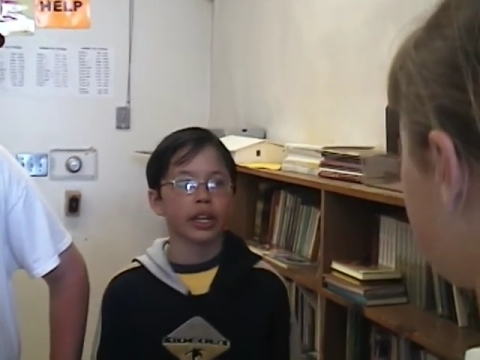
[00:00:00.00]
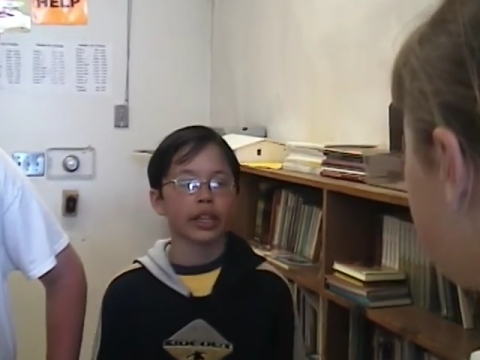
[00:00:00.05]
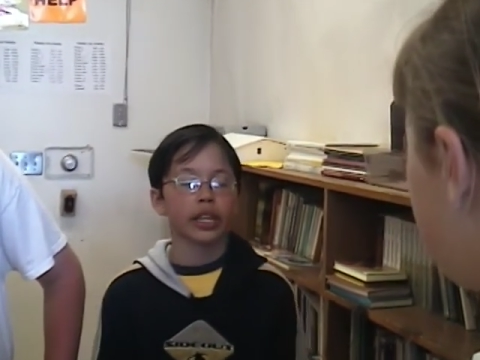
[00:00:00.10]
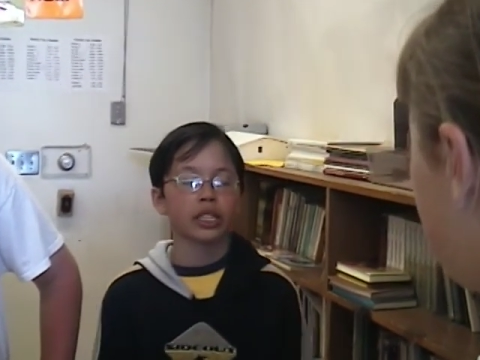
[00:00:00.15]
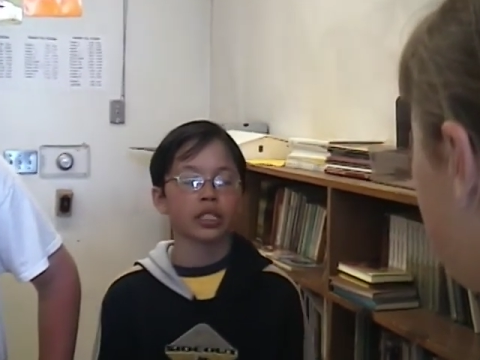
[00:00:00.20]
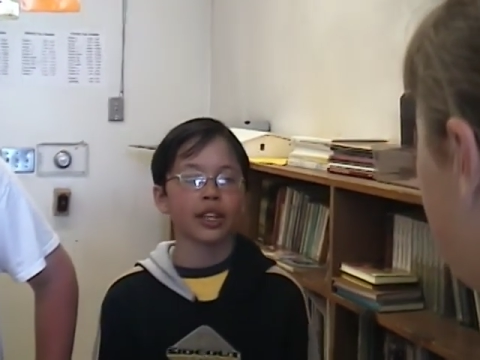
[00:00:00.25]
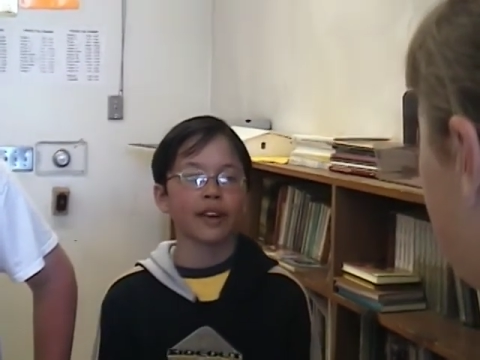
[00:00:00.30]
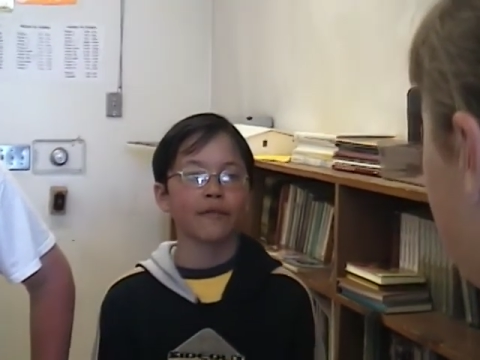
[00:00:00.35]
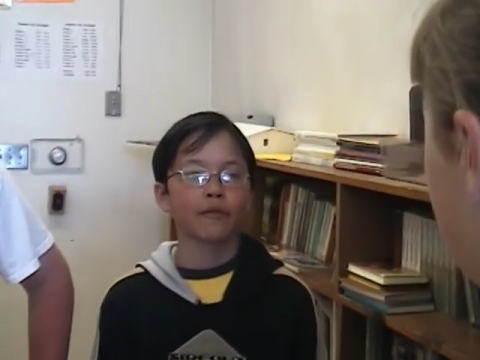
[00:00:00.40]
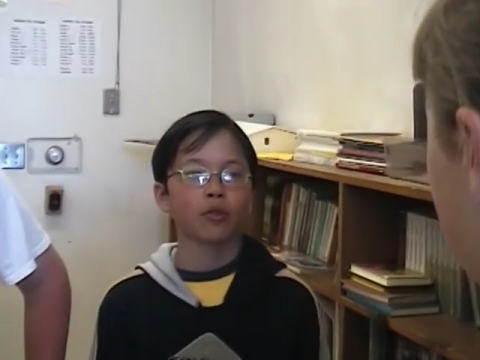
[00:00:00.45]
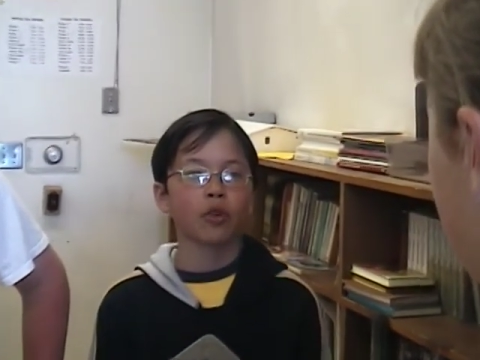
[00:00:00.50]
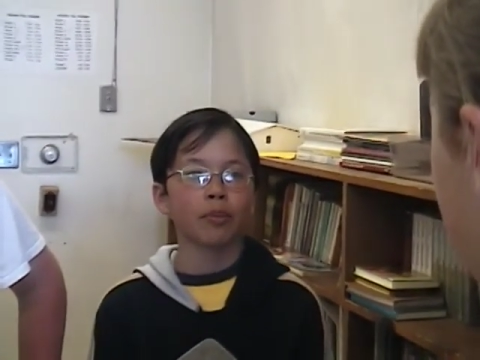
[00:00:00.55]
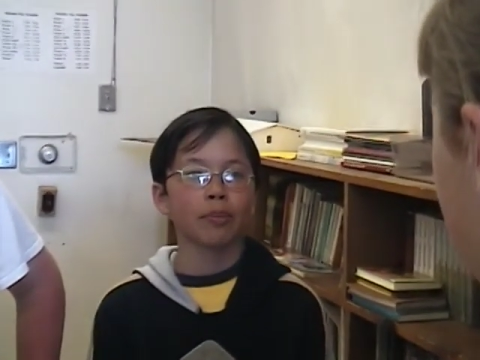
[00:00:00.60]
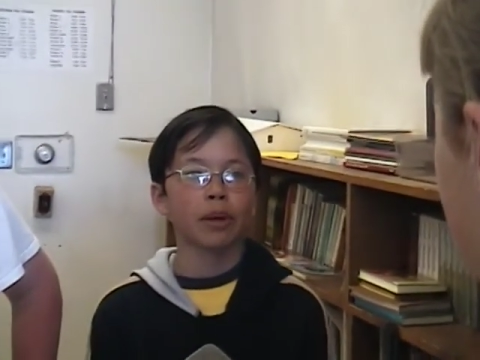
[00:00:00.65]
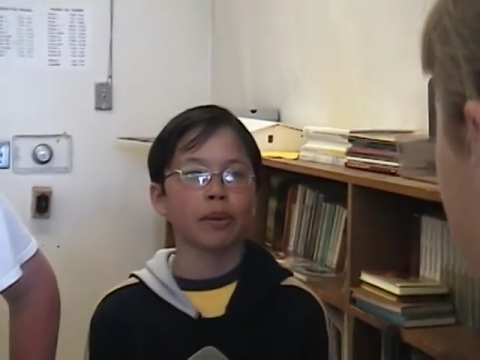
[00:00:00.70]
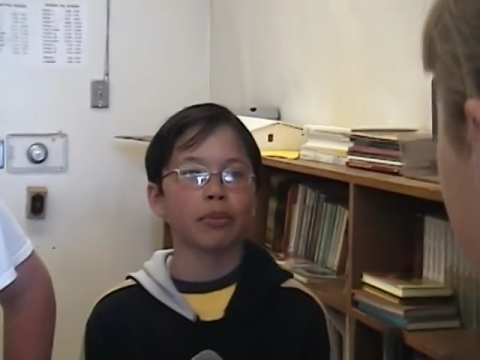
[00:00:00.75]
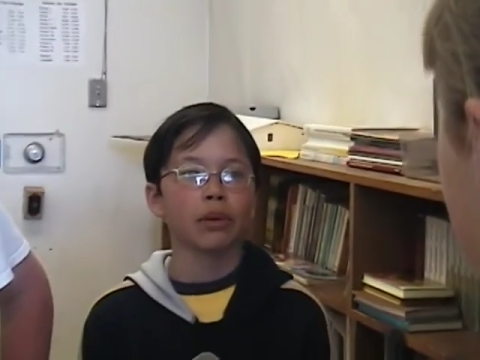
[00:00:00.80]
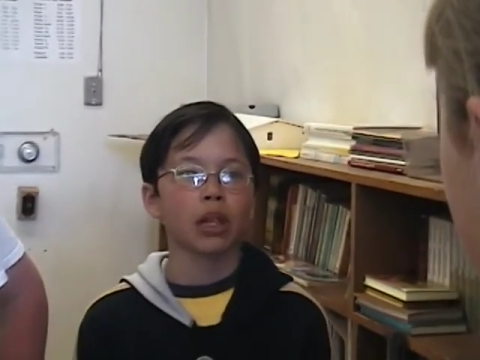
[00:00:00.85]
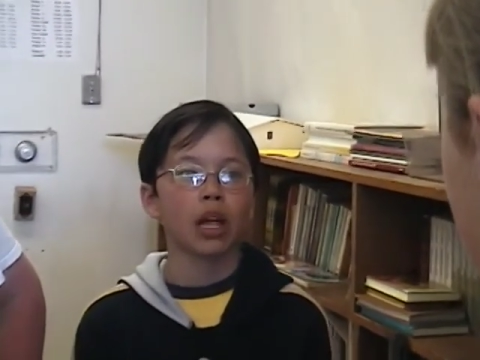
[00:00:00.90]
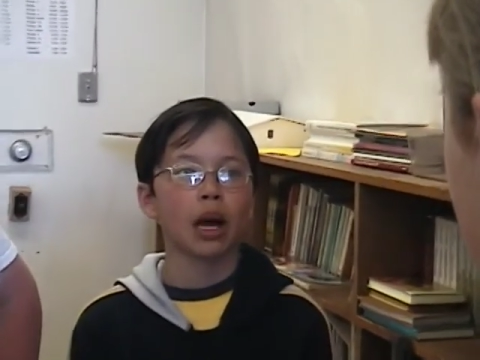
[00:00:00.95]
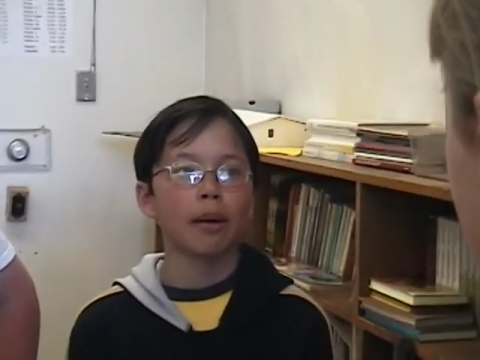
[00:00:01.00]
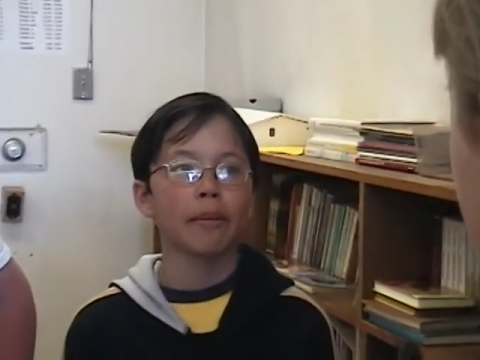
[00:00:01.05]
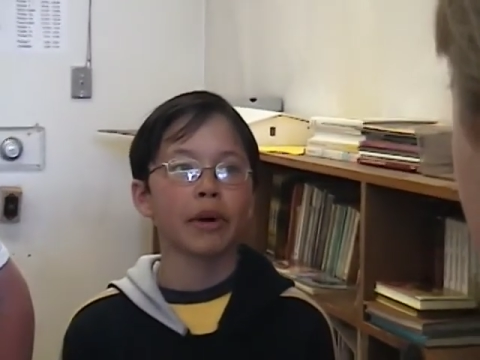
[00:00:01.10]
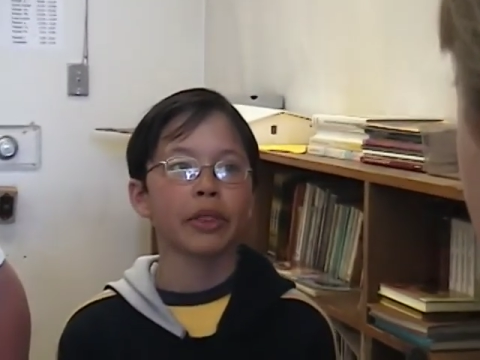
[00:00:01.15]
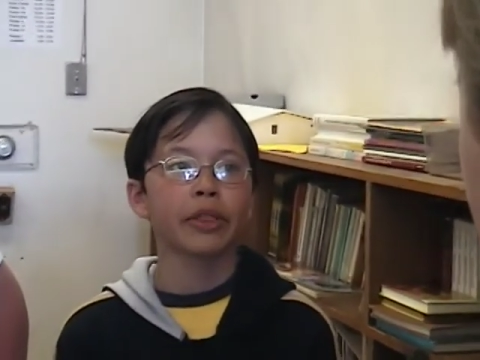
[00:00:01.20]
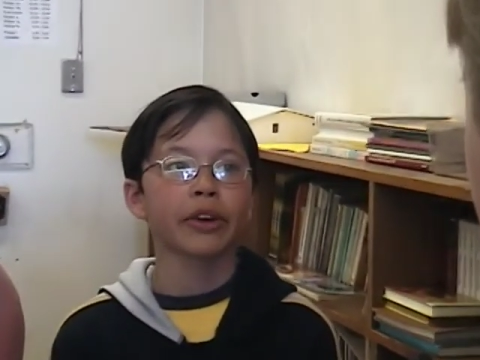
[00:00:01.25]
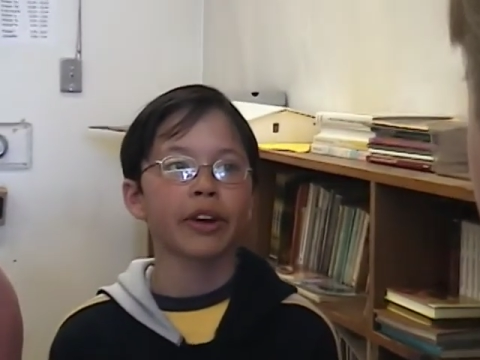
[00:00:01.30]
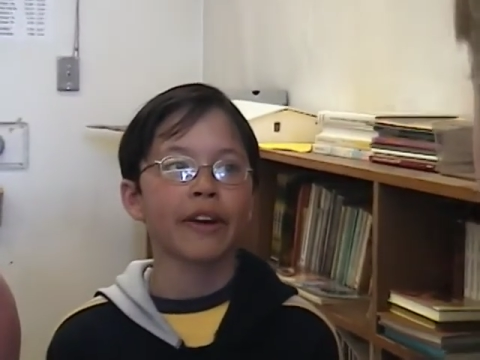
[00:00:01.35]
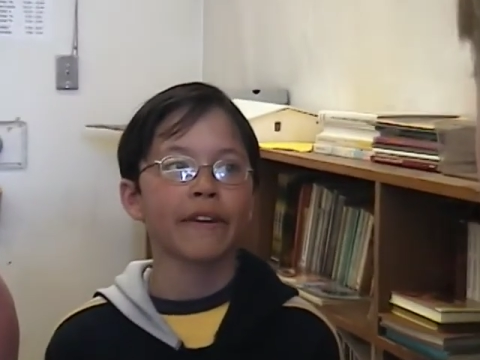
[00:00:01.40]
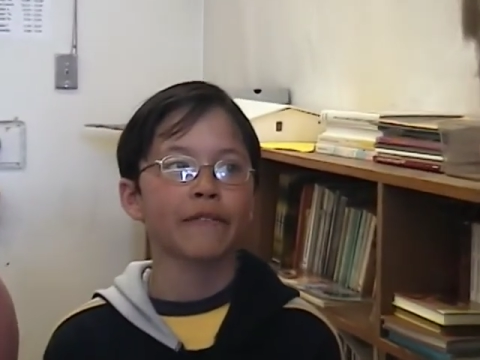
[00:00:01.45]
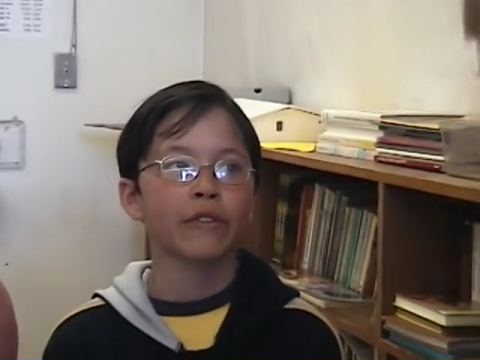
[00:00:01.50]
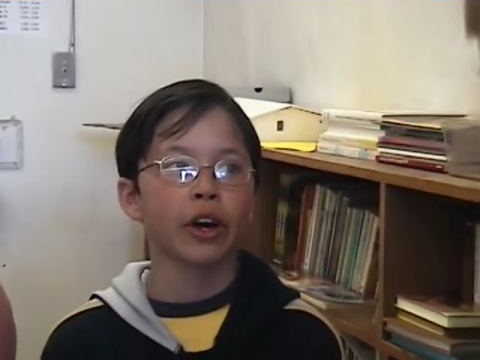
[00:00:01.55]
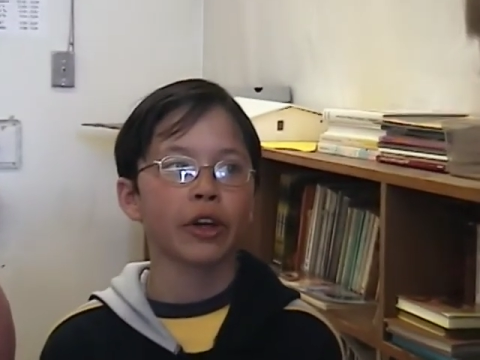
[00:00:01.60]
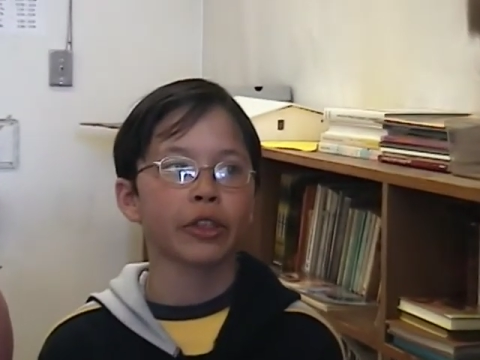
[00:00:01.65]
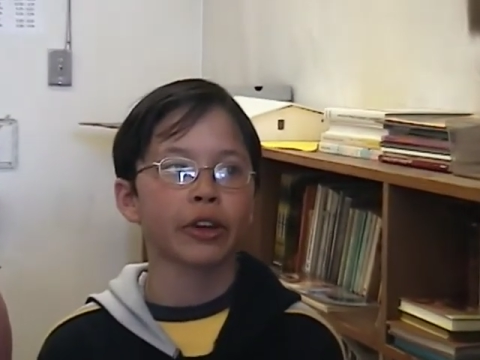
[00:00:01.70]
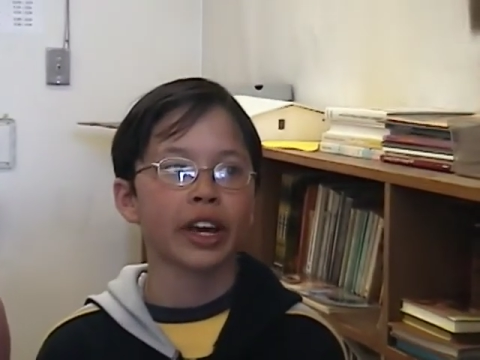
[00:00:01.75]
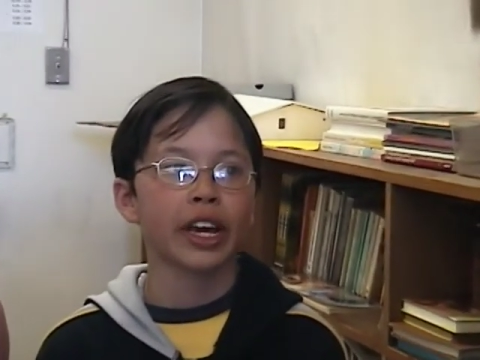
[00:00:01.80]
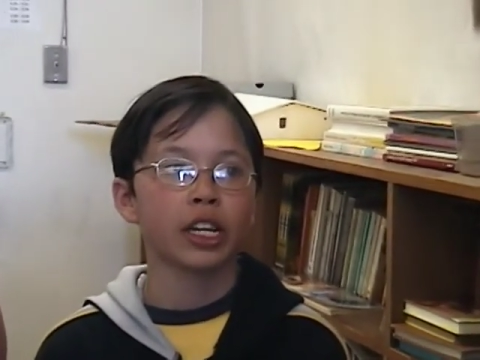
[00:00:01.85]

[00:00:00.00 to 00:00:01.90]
They sent four people, a mother, a father,